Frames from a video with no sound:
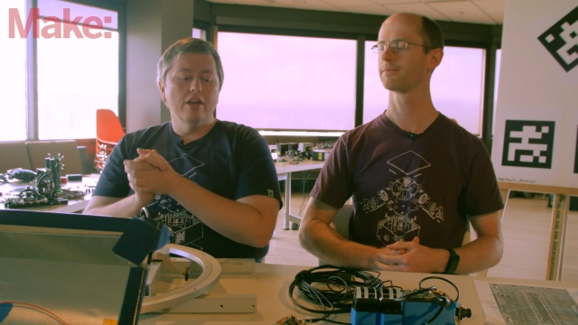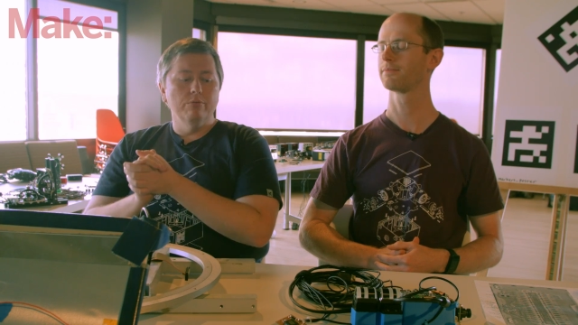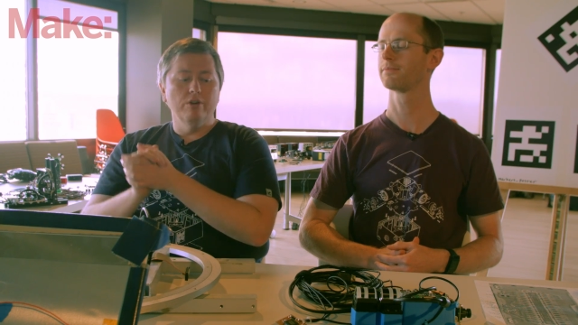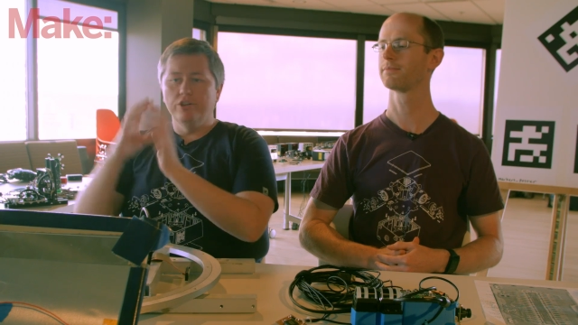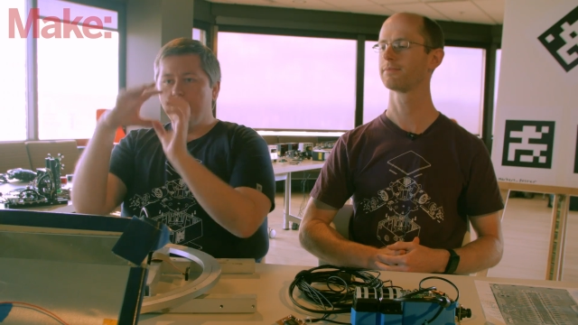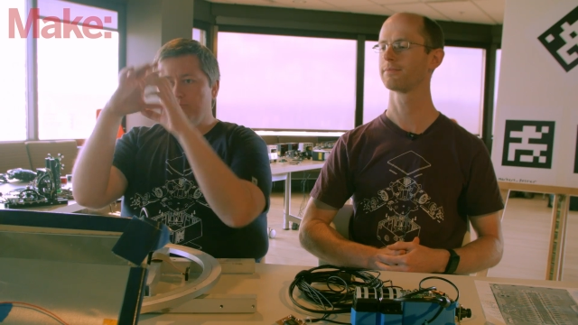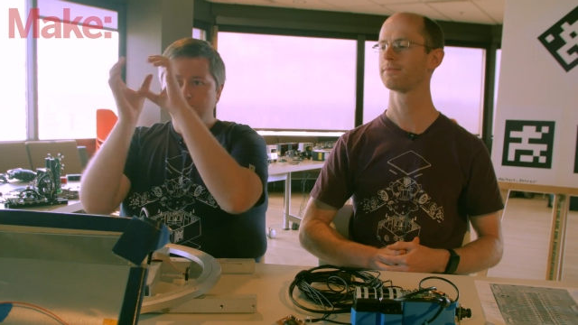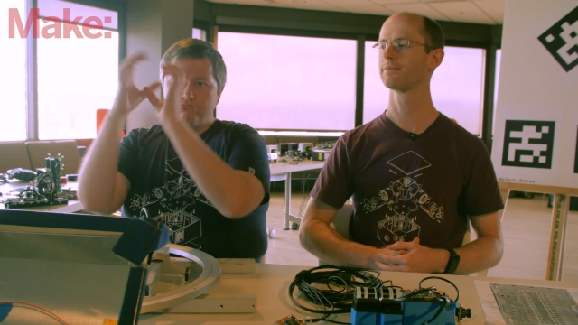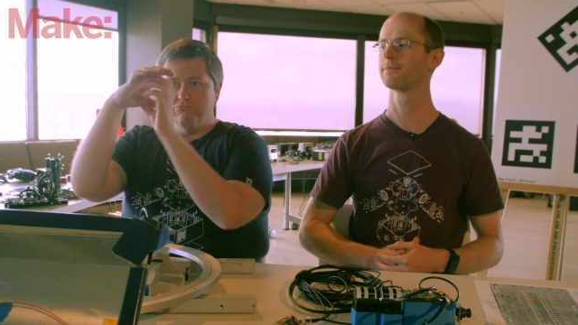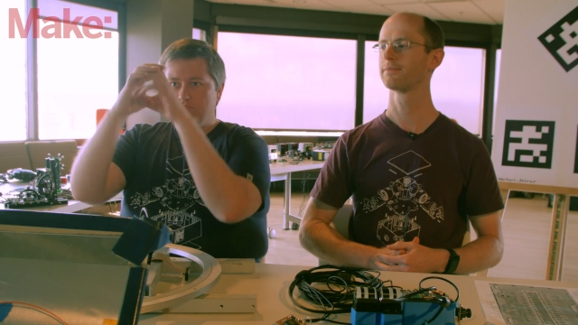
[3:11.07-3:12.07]
Speaker 1: It, and you could
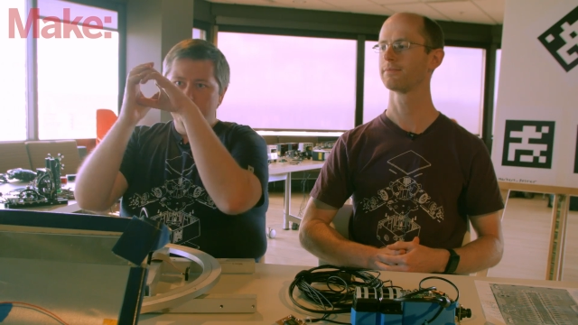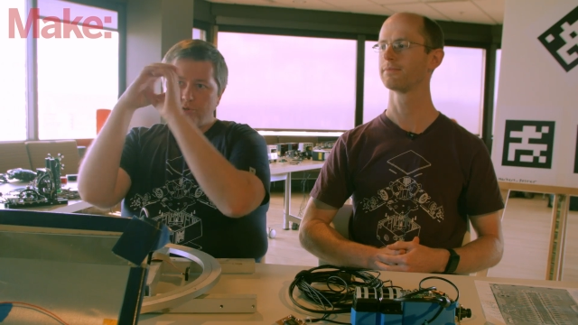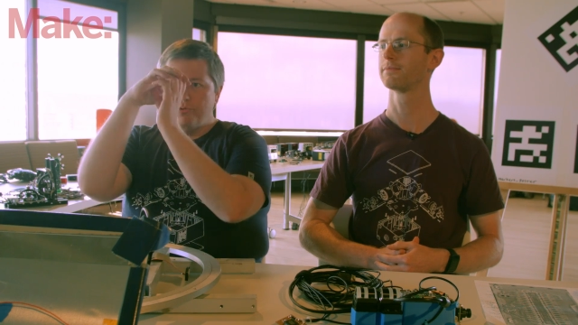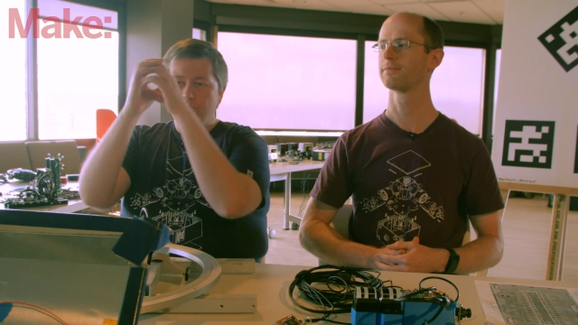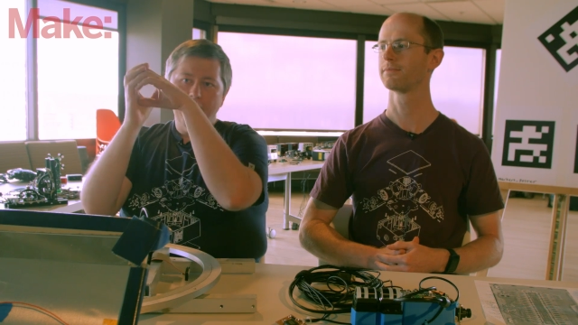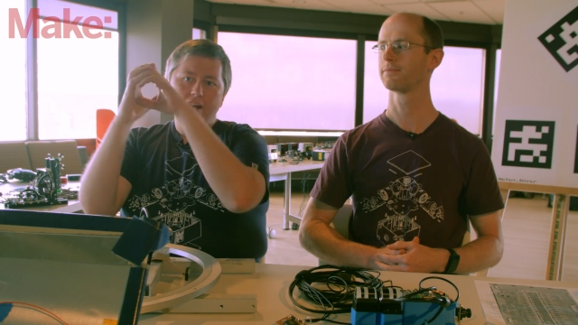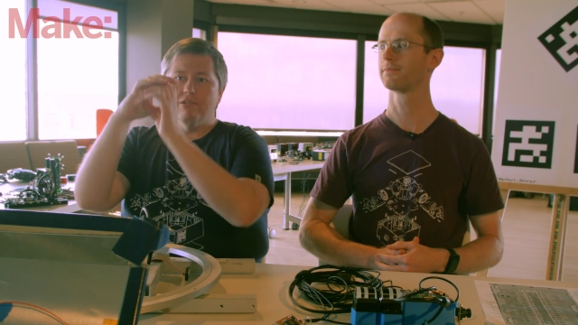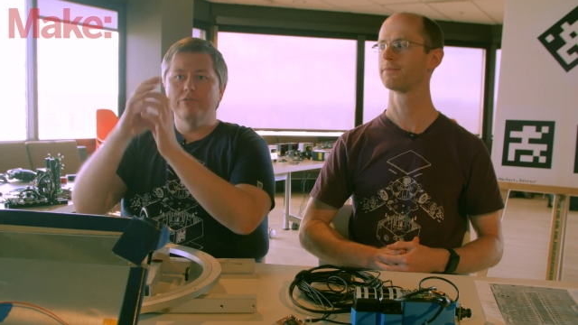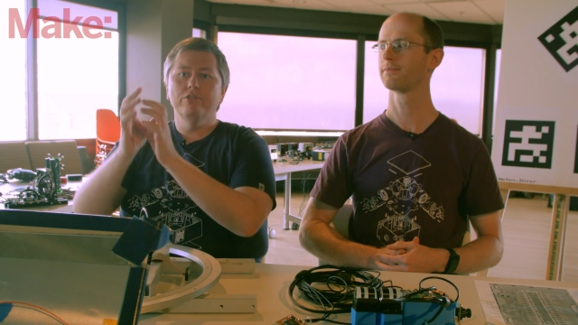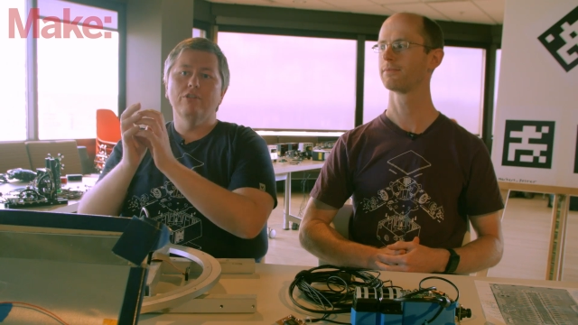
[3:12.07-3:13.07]
move it around
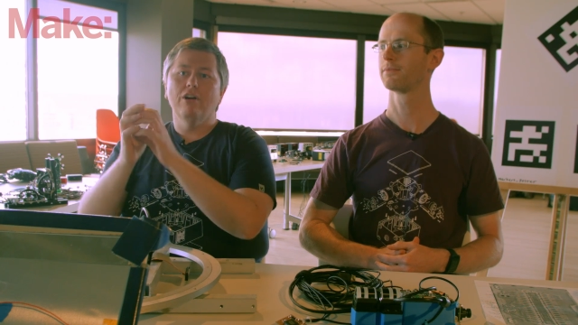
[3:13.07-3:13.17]
however you